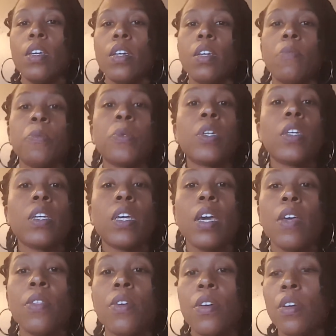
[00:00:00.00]
I'm going to
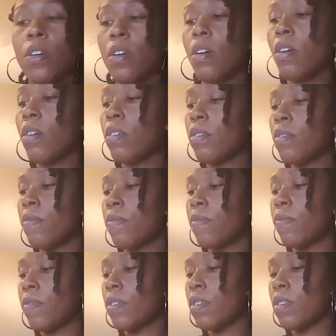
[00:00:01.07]
gather all
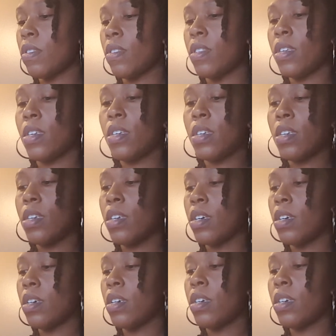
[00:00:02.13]
the
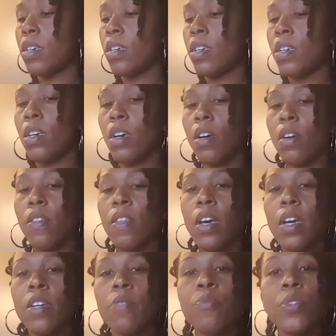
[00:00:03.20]

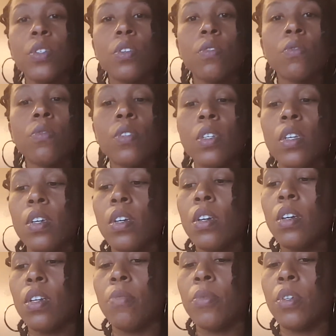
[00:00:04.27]
items used here,
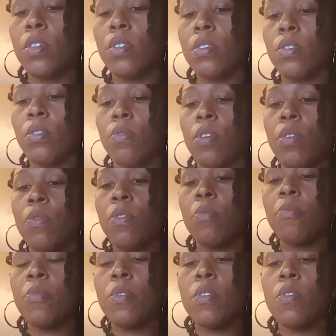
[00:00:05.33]
and I'm going to throw
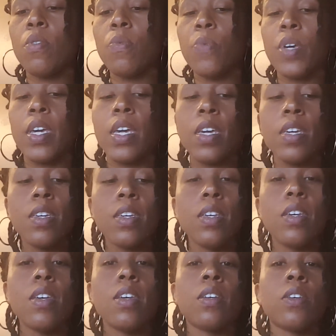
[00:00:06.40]
them away,
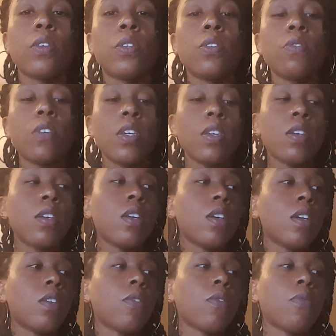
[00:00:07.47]
including
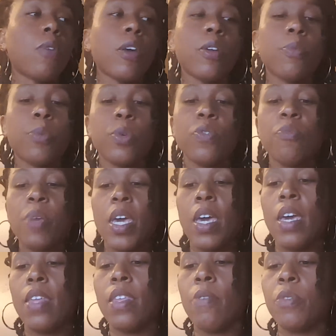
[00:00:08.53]
the waterproof
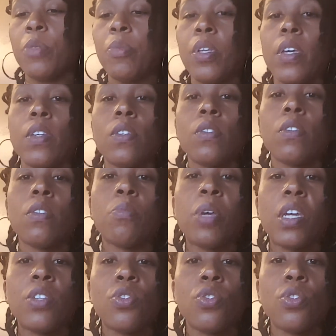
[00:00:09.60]
pad that was placed on the
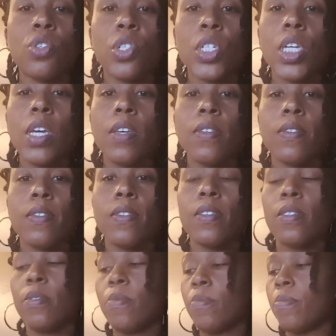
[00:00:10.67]
patient's chest.
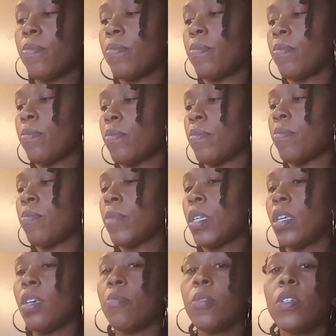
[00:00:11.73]

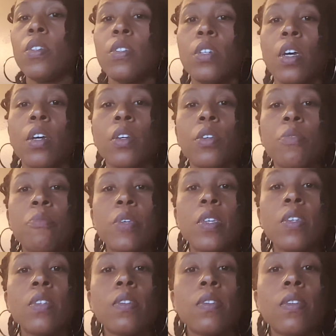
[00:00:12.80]
I'm going to
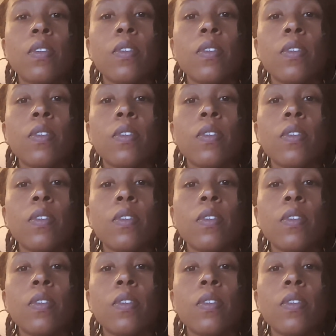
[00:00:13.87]
document